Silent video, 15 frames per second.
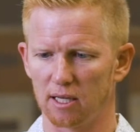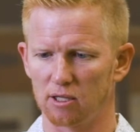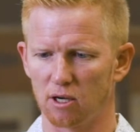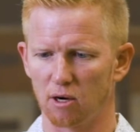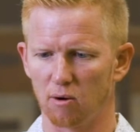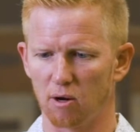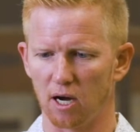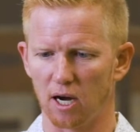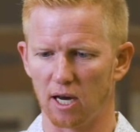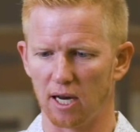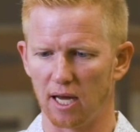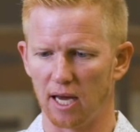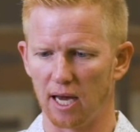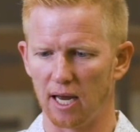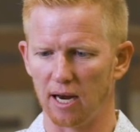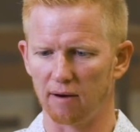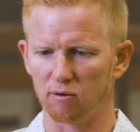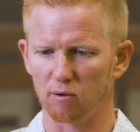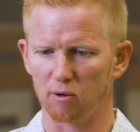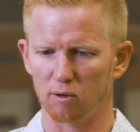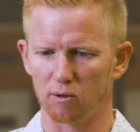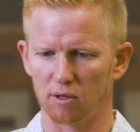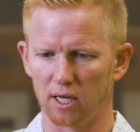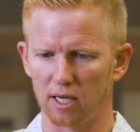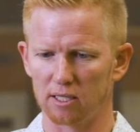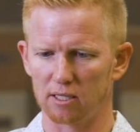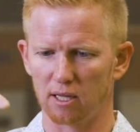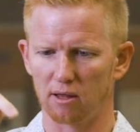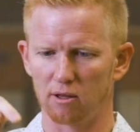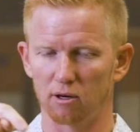that's going on, and everyone
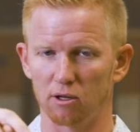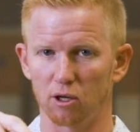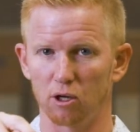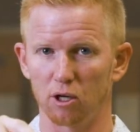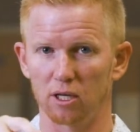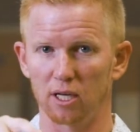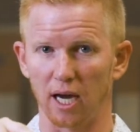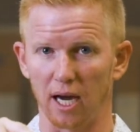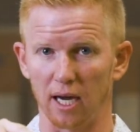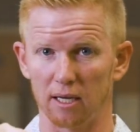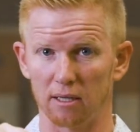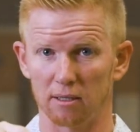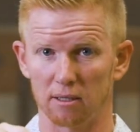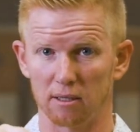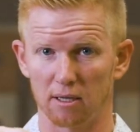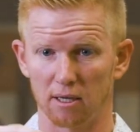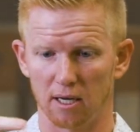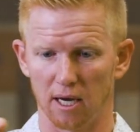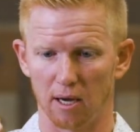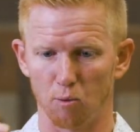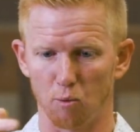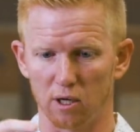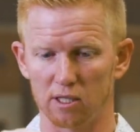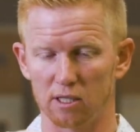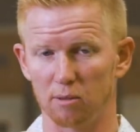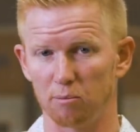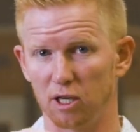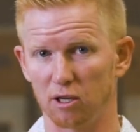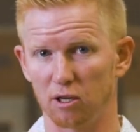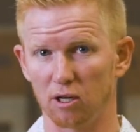thinks that they're the good guy and wants to
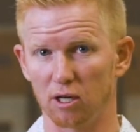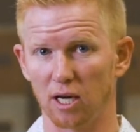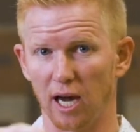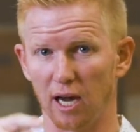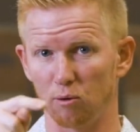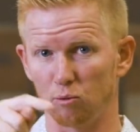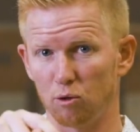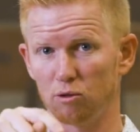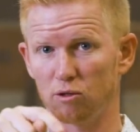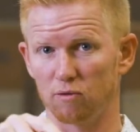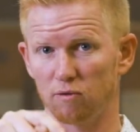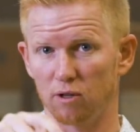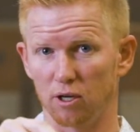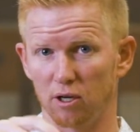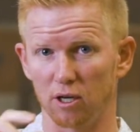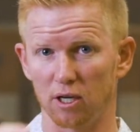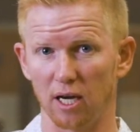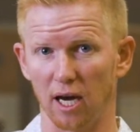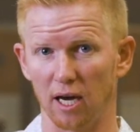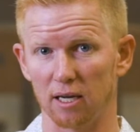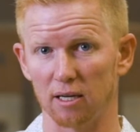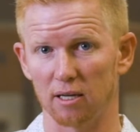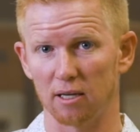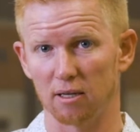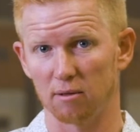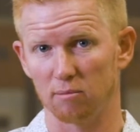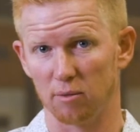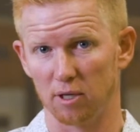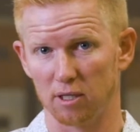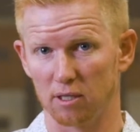be the good guy and roots for the good guy,
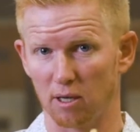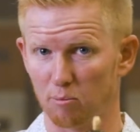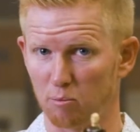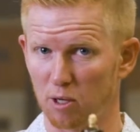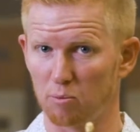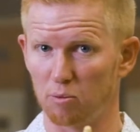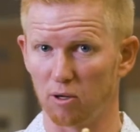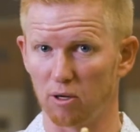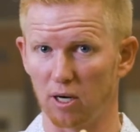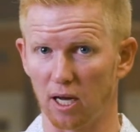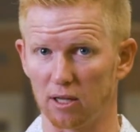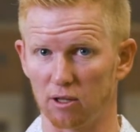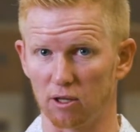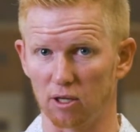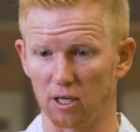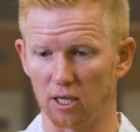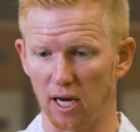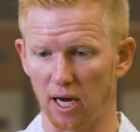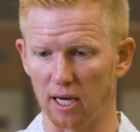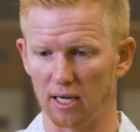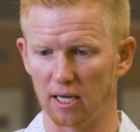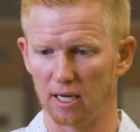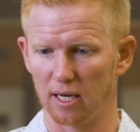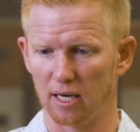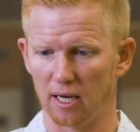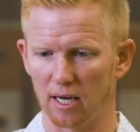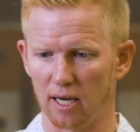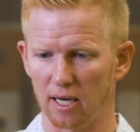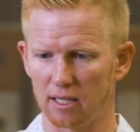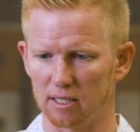but some people are not the good guy,
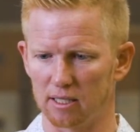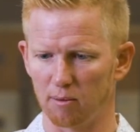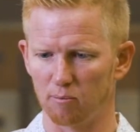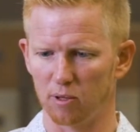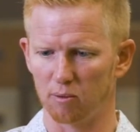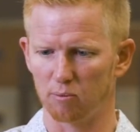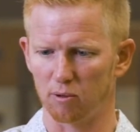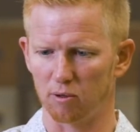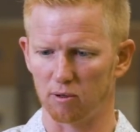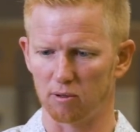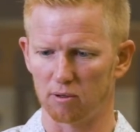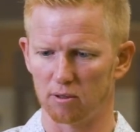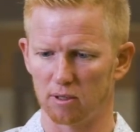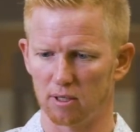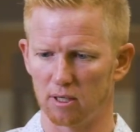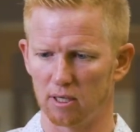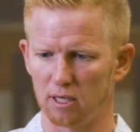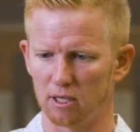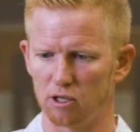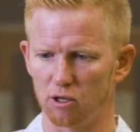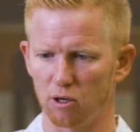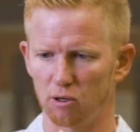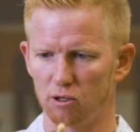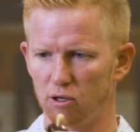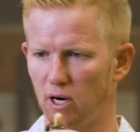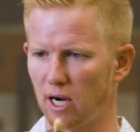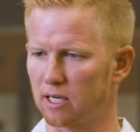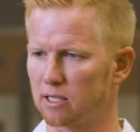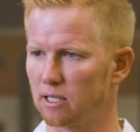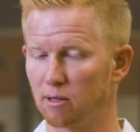and some people in shows are
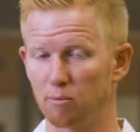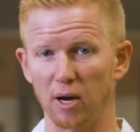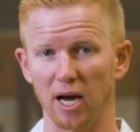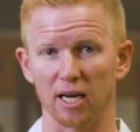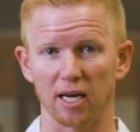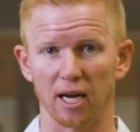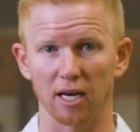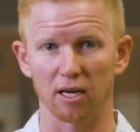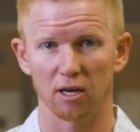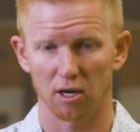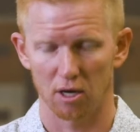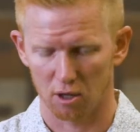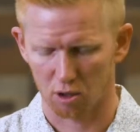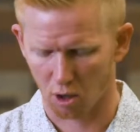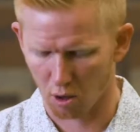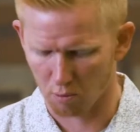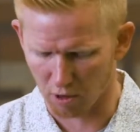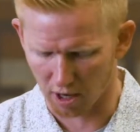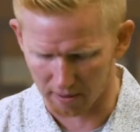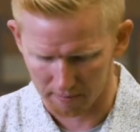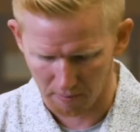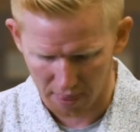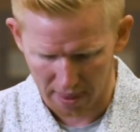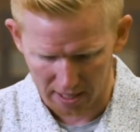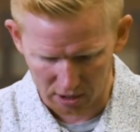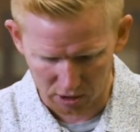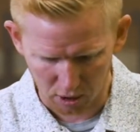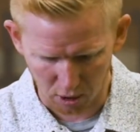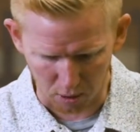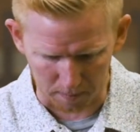actually the bad guy. Cobra.
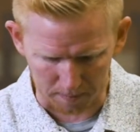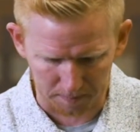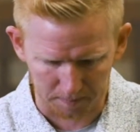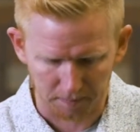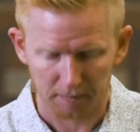So,